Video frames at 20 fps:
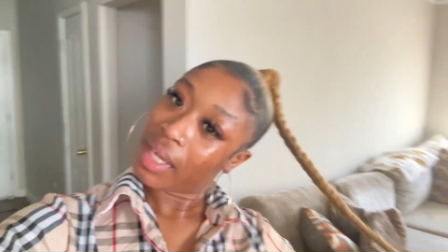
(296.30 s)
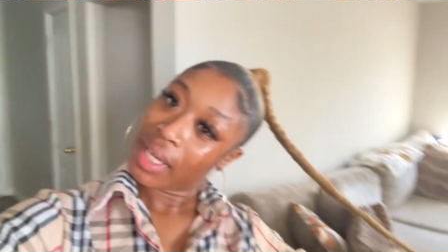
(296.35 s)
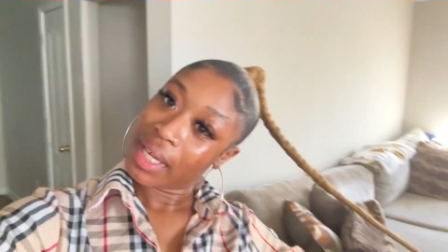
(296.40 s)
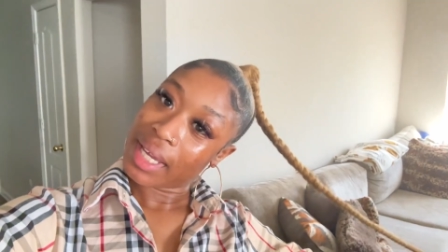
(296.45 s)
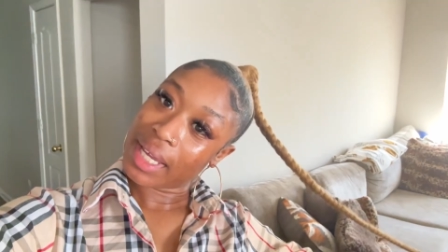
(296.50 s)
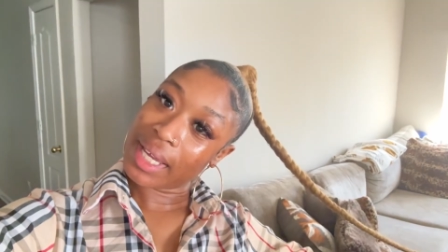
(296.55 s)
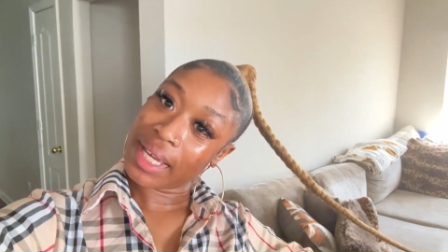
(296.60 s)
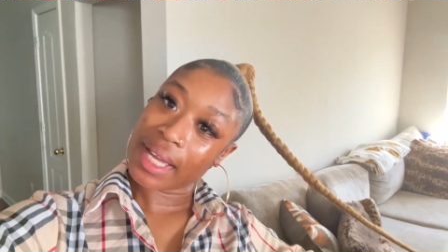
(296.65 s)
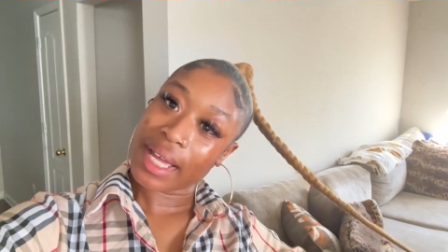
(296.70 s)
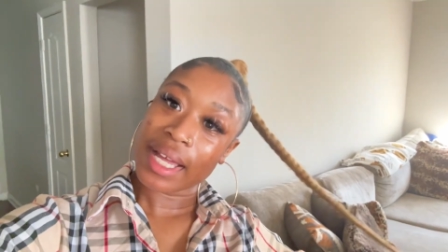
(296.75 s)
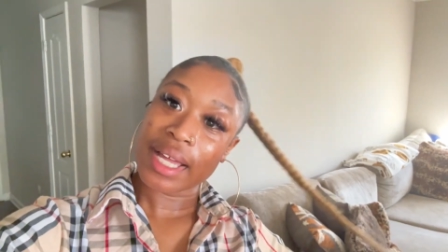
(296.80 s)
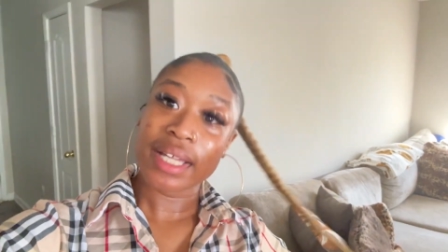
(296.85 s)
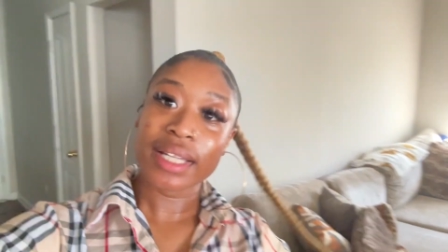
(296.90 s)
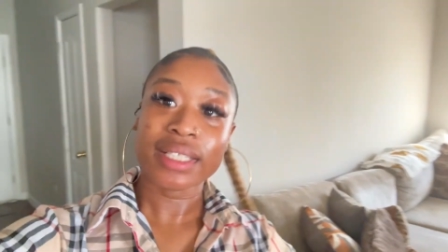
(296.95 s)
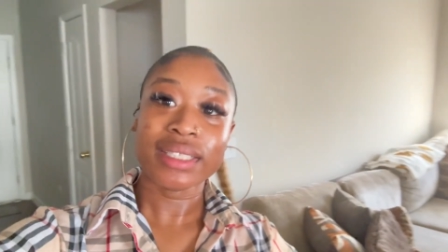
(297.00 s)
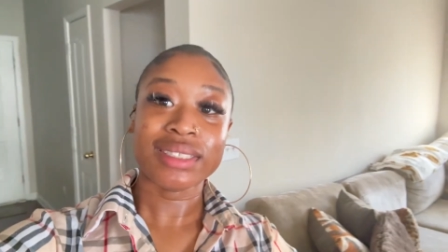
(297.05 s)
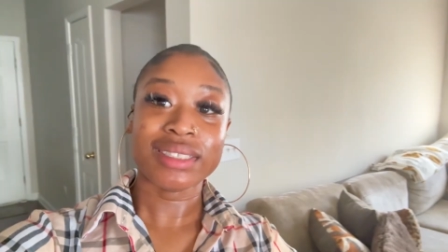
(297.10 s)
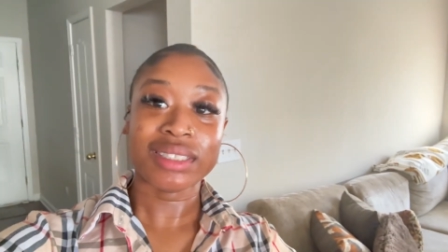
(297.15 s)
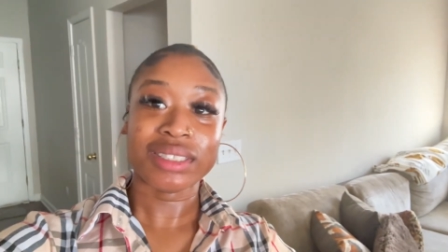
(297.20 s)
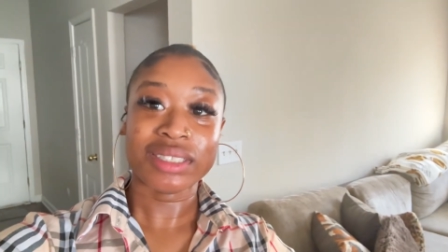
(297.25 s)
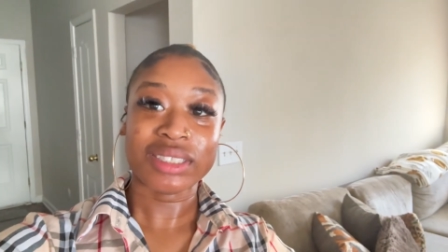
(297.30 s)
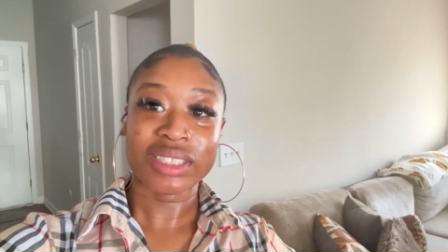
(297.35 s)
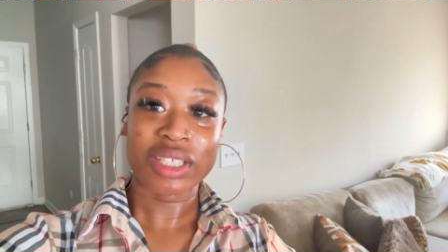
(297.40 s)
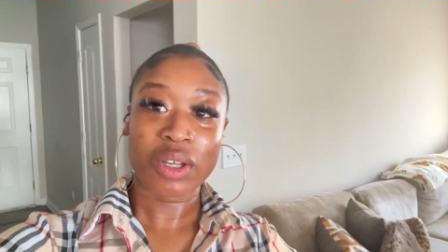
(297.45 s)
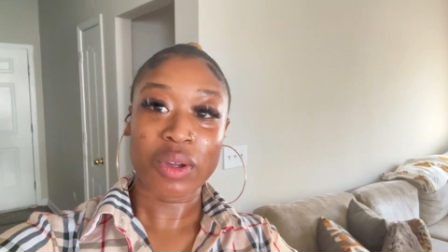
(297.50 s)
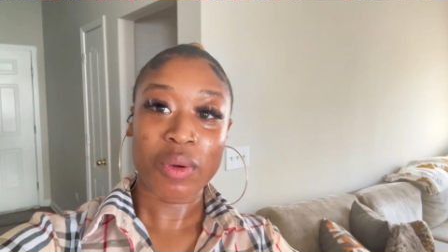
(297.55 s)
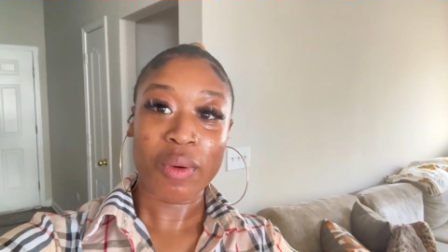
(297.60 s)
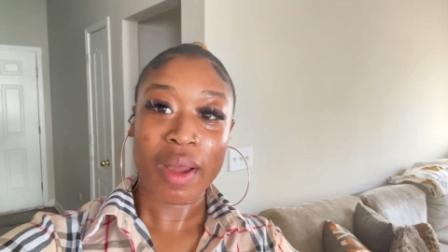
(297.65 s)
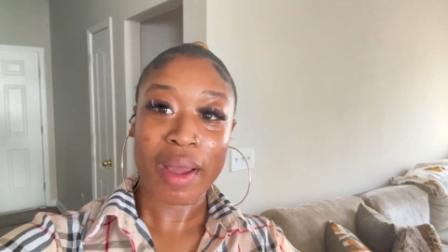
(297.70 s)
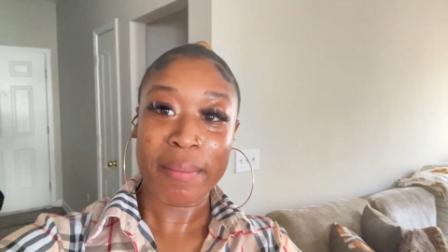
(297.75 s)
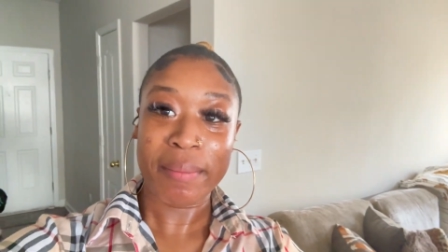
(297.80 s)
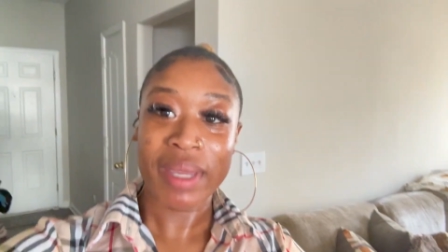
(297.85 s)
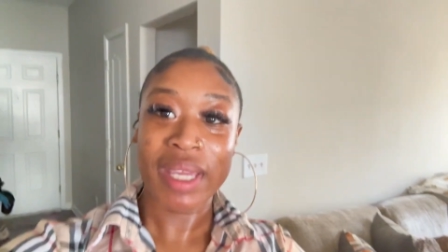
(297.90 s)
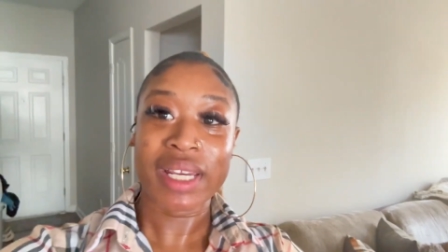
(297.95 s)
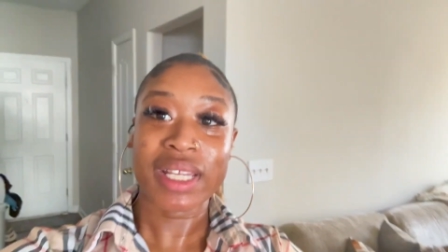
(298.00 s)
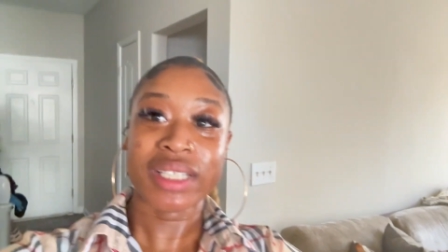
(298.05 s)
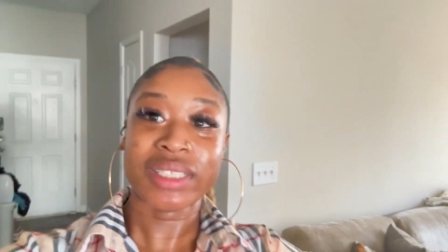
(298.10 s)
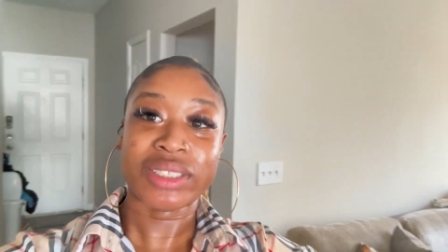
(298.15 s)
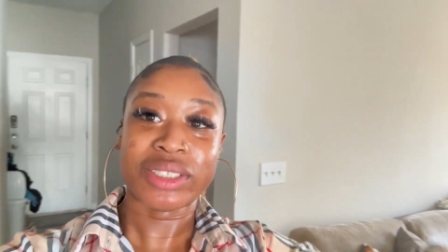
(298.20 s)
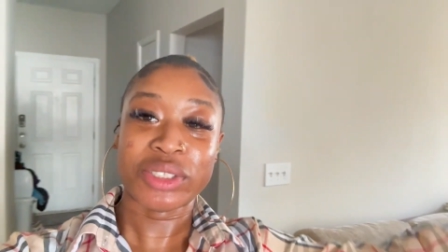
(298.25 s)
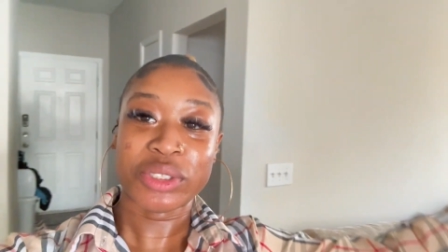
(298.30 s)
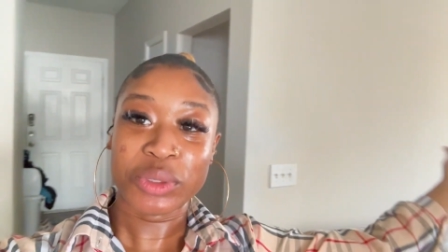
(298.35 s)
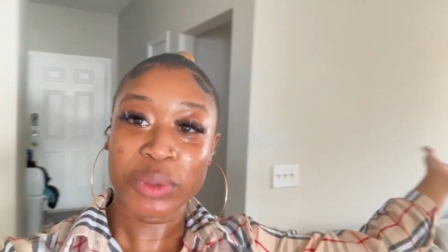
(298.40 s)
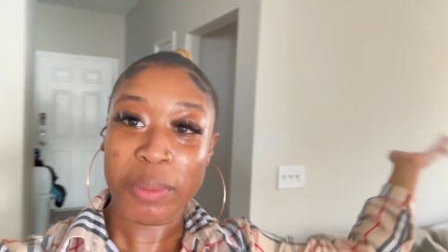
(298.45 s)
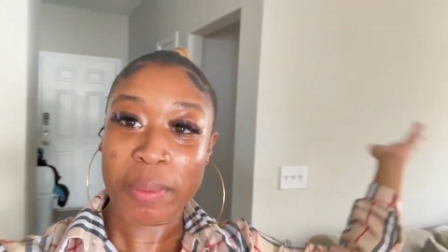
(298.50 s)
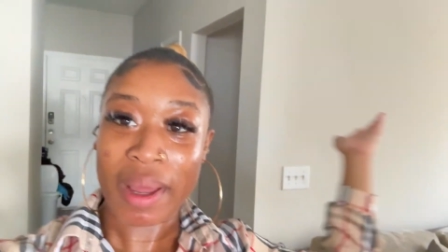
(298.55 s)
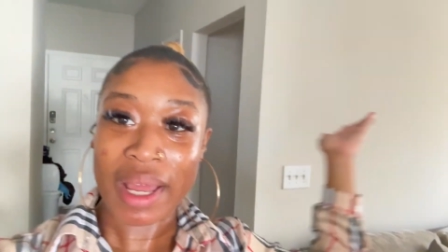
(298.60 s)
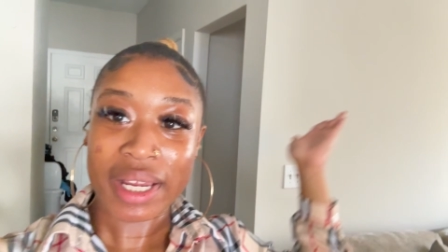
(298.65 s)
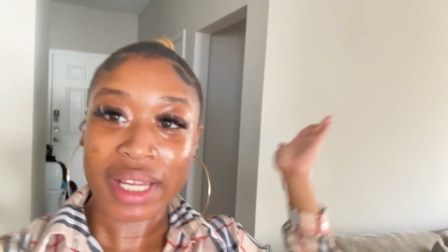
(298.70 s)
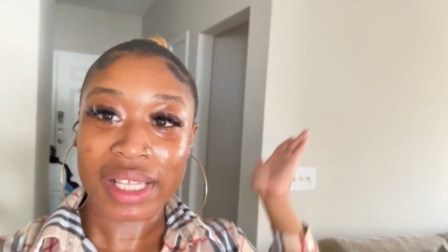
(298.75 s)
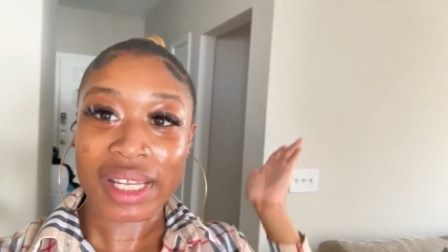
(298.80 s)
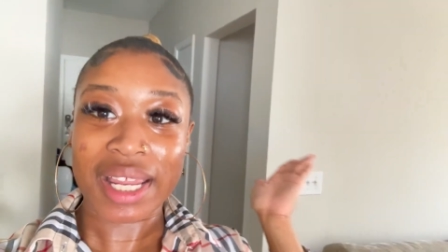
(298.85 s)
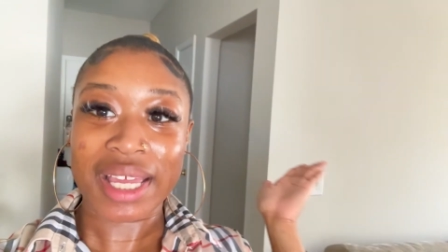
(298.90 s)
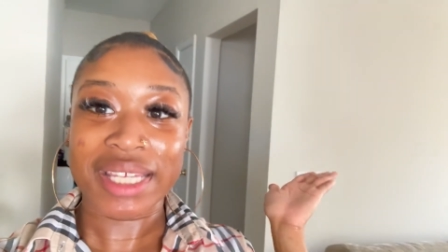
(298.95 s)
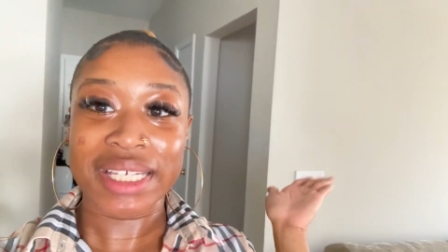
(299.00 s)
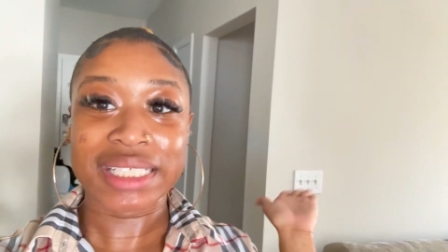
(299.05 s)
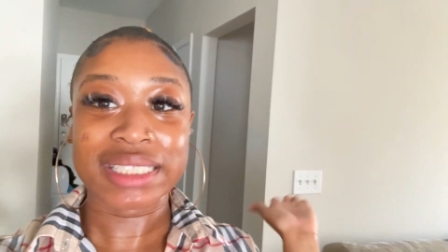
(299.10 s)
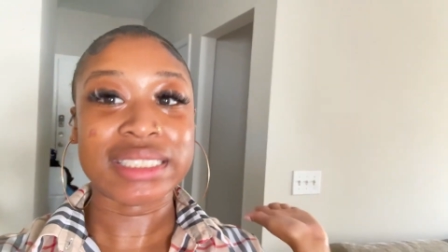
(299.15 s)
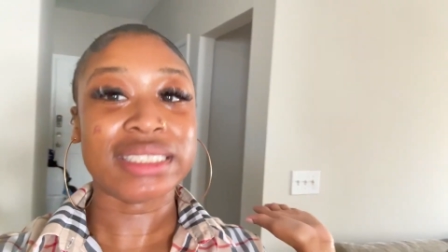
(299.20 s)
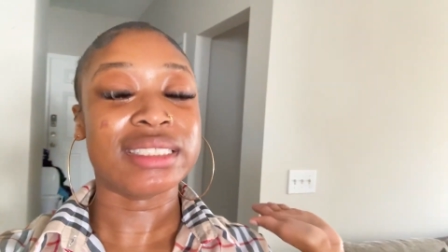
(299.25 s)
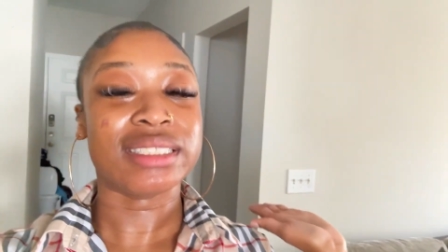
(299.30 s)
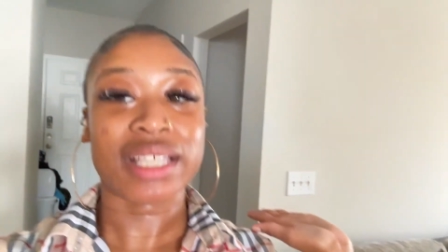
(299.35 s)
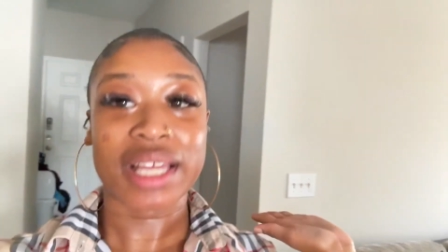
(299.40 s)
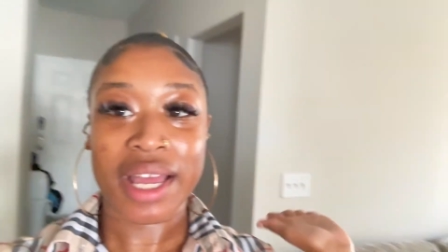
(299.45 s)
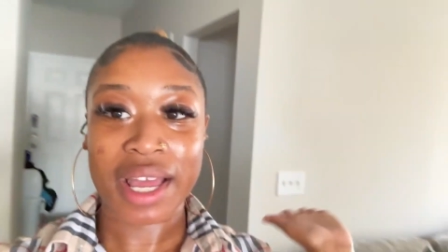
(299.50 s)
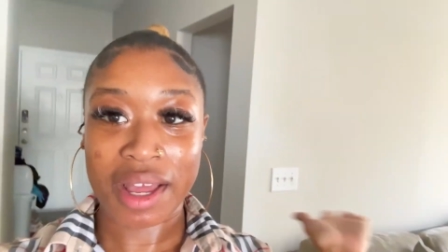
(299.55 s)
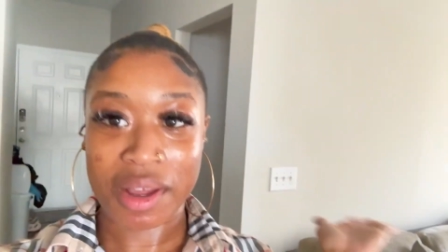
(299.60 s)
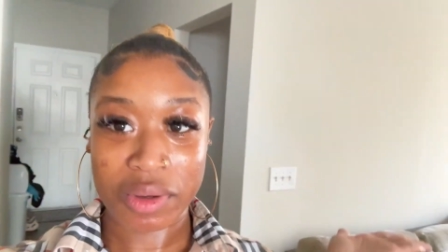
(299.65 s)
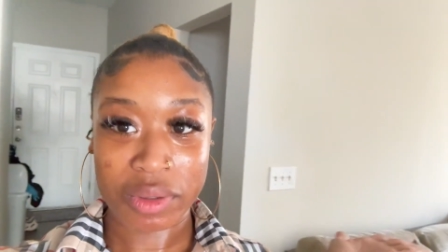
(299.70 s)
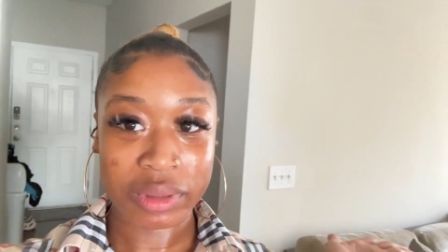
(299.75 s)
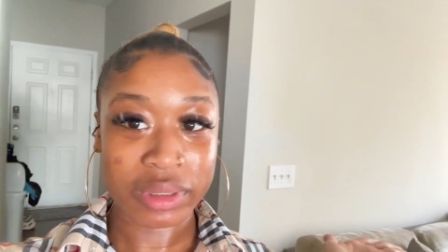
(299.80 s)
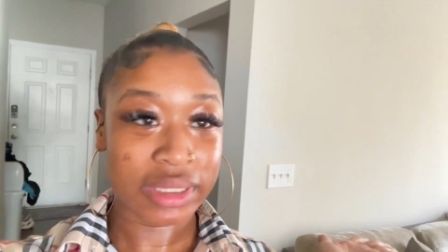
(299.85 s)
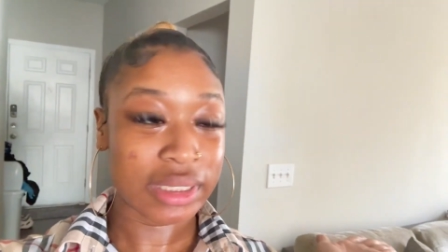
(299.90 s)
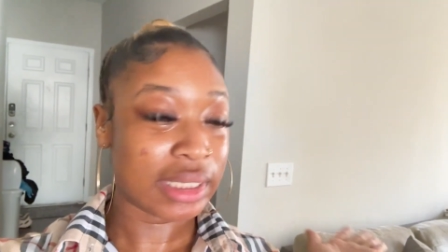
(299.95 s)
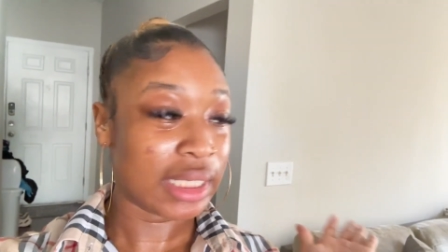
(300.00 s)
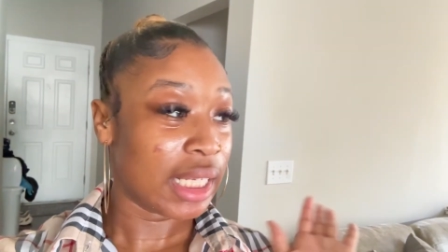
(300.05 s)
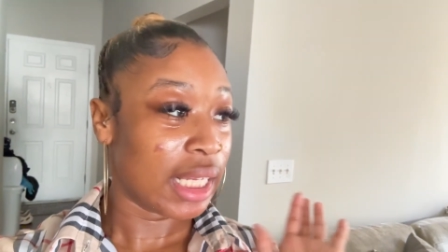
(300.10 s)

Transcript: Hey guys, so I made it to my client's house